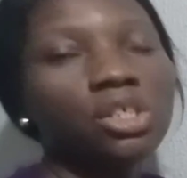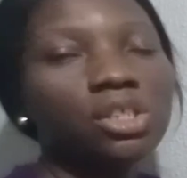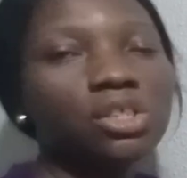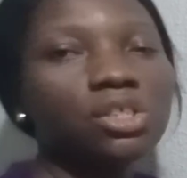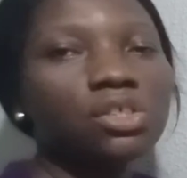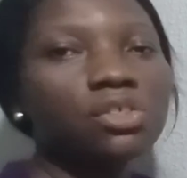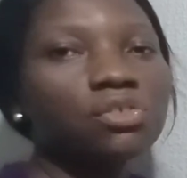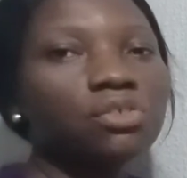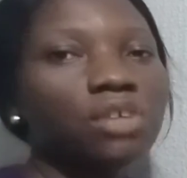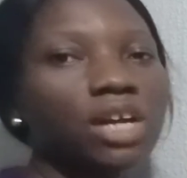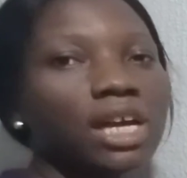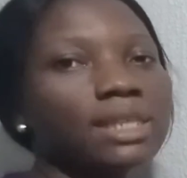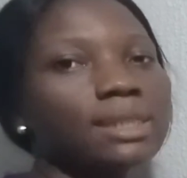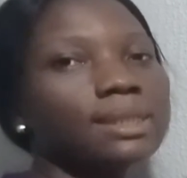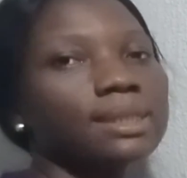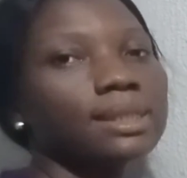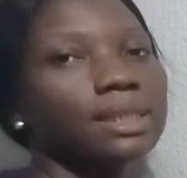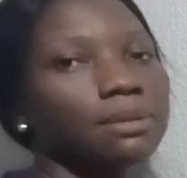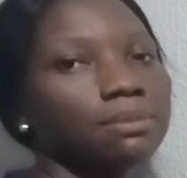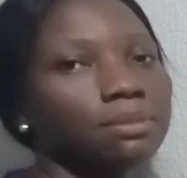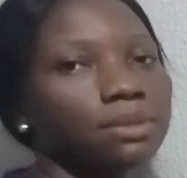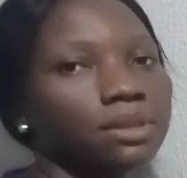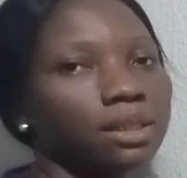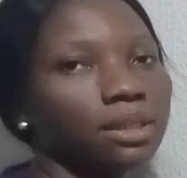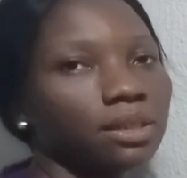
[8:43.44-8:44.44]
It is not
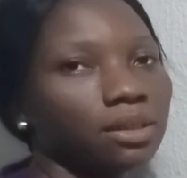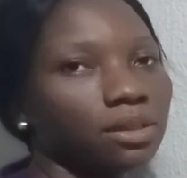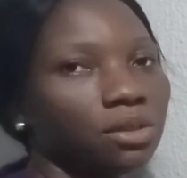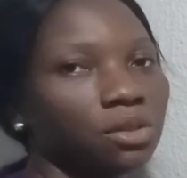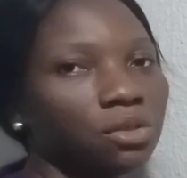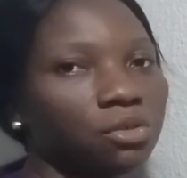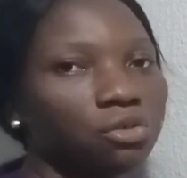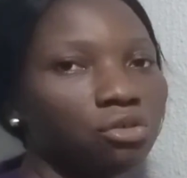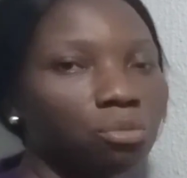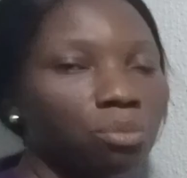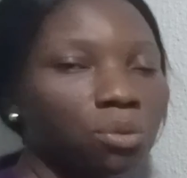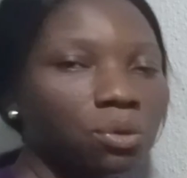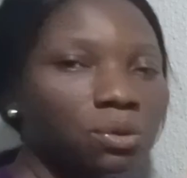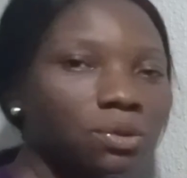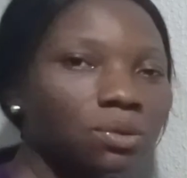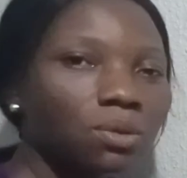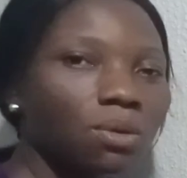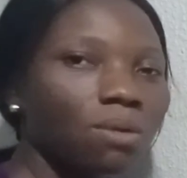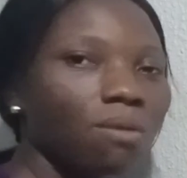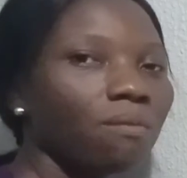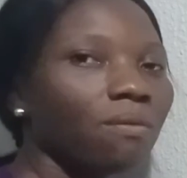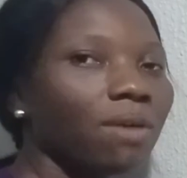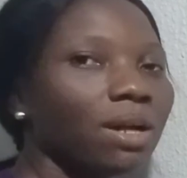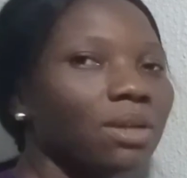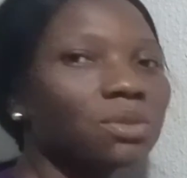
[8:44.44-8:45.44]
accepted. You must
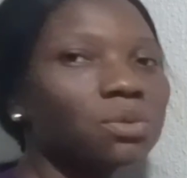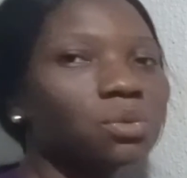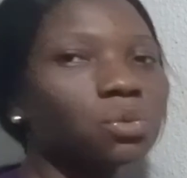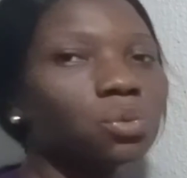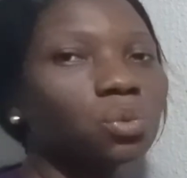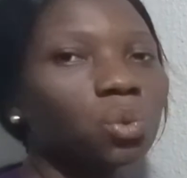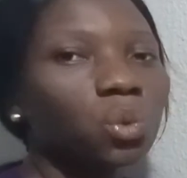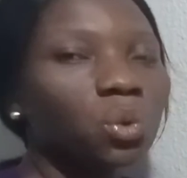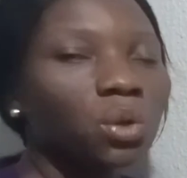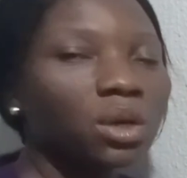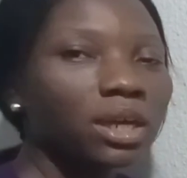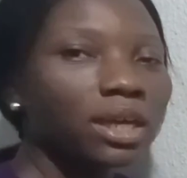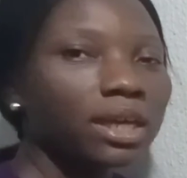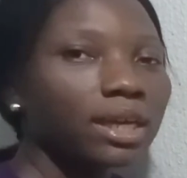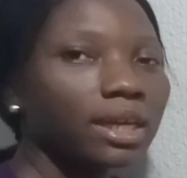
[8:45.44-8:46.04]
convert to